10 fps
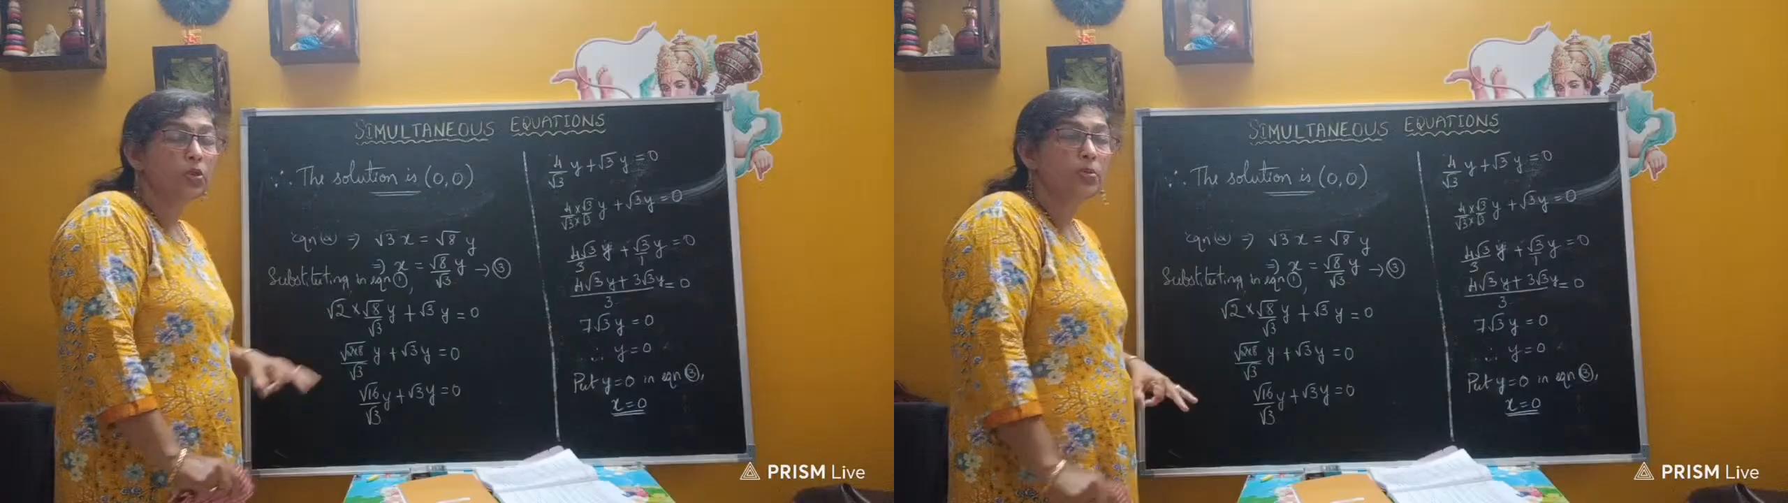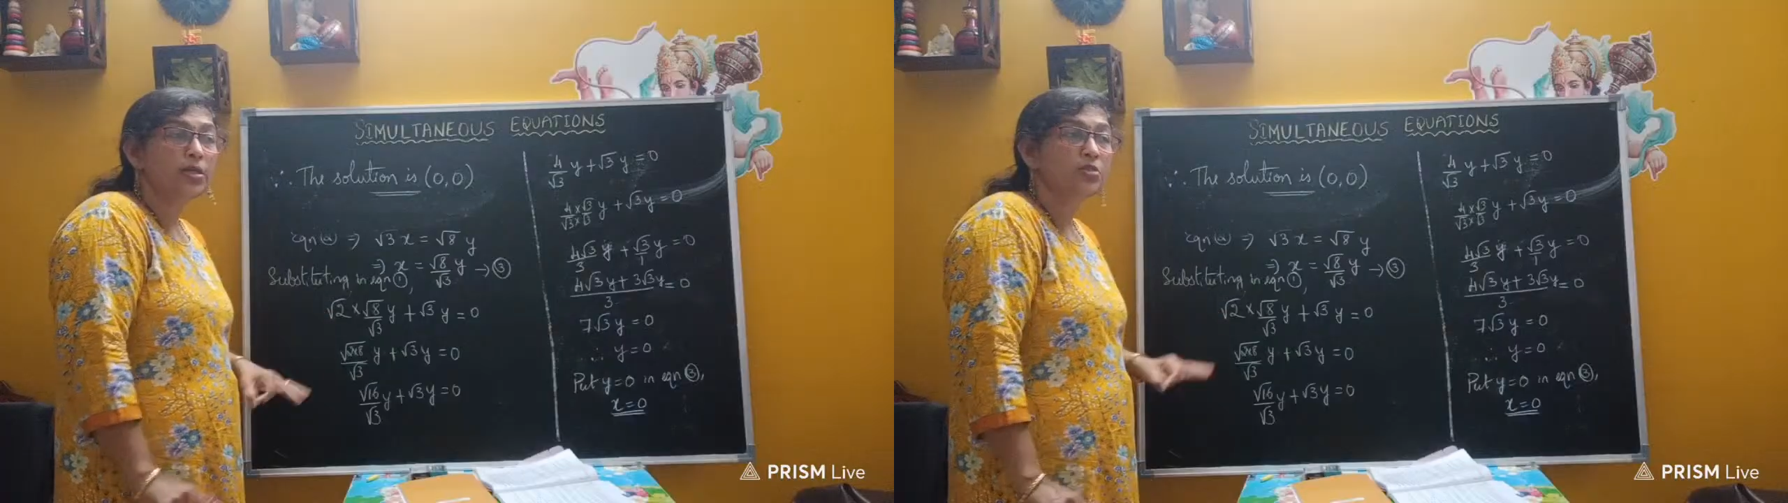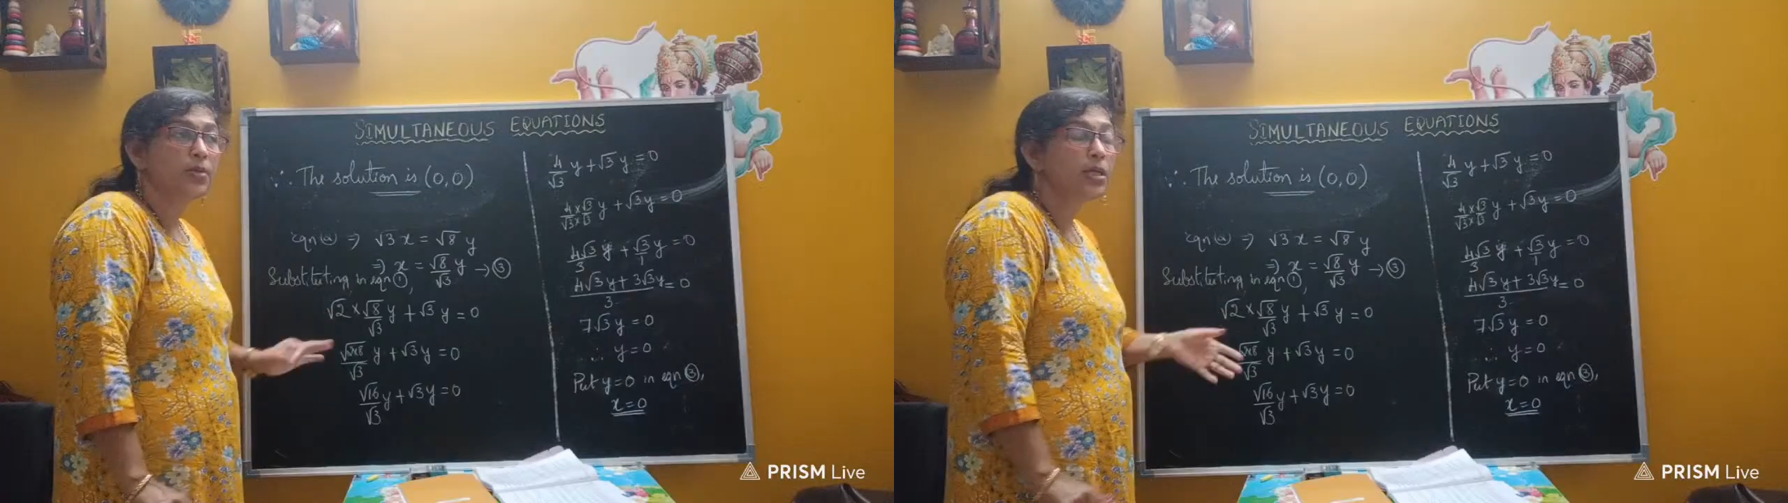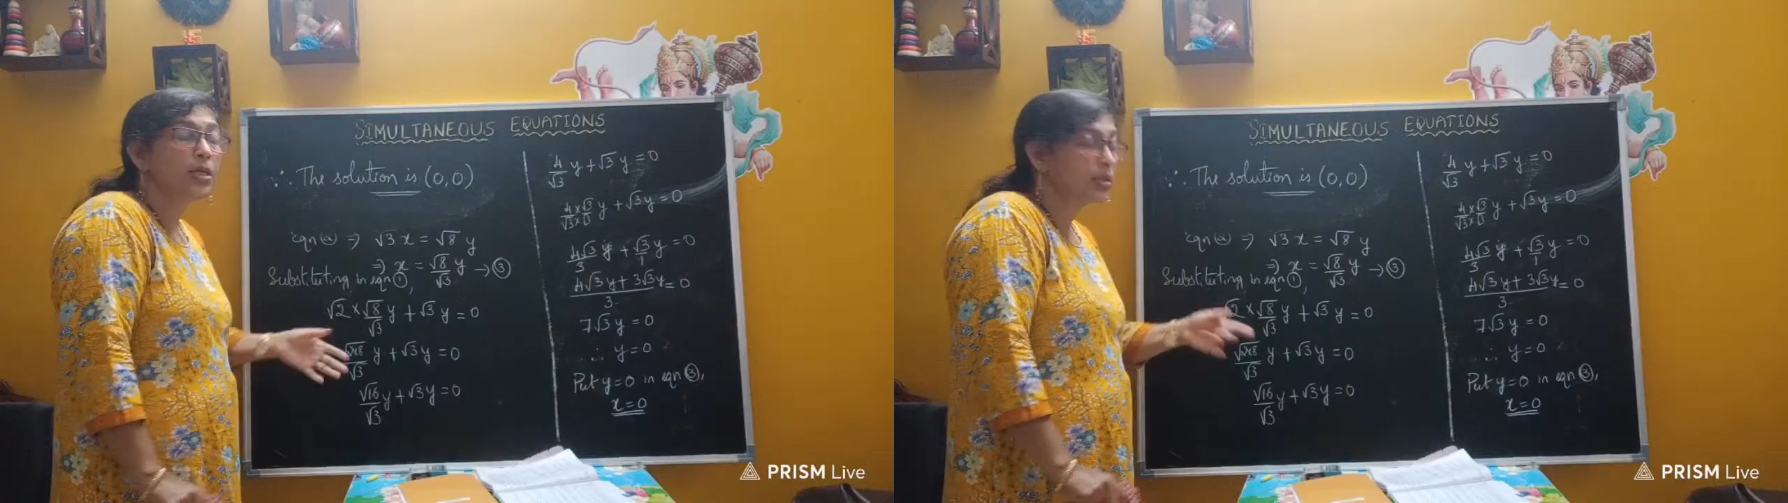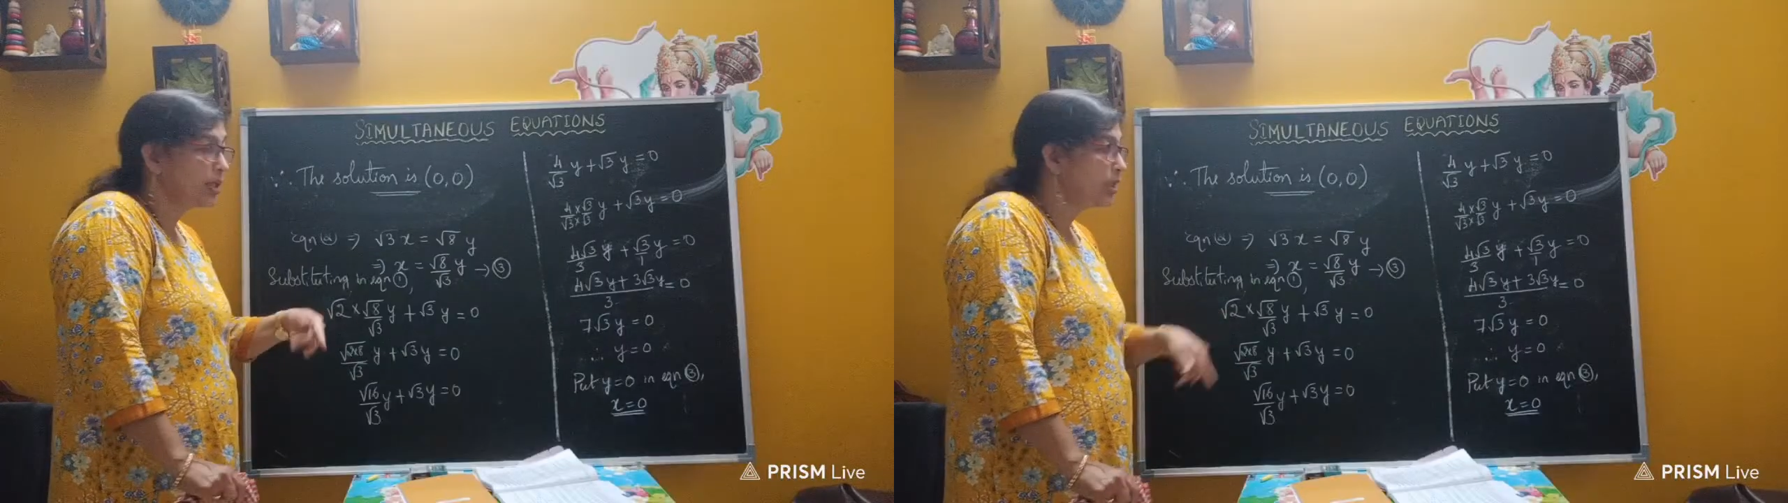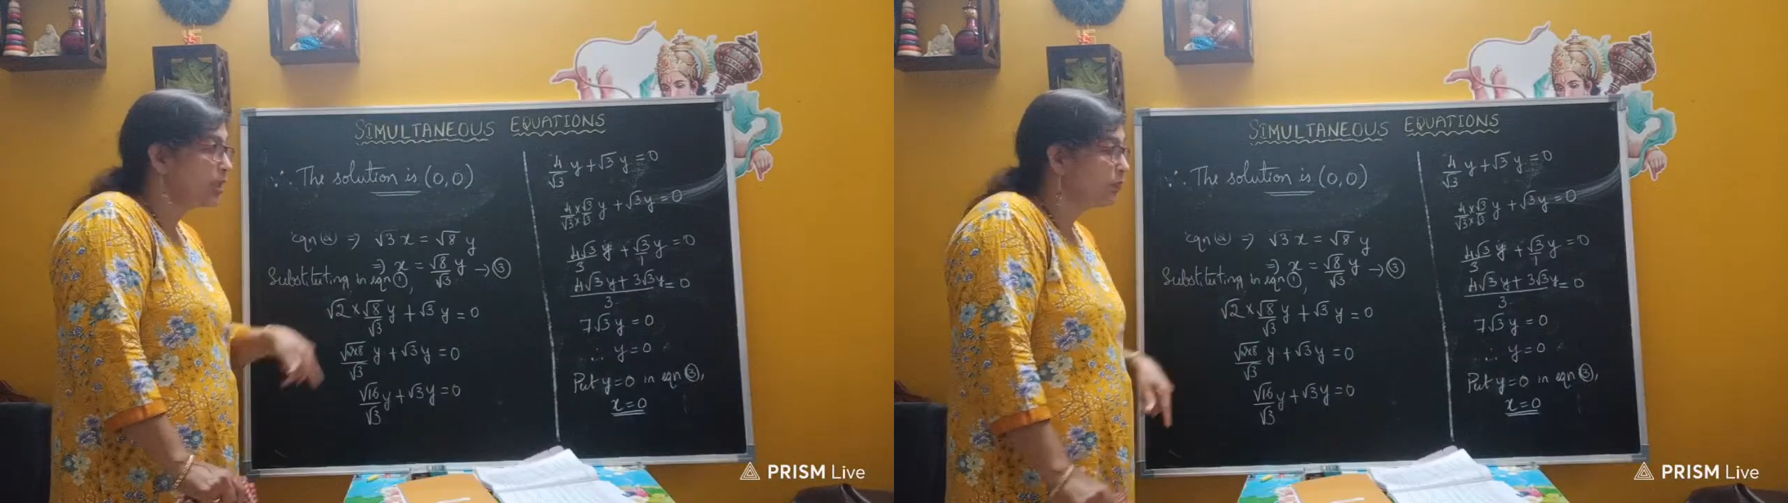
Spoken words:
2 minutes break, then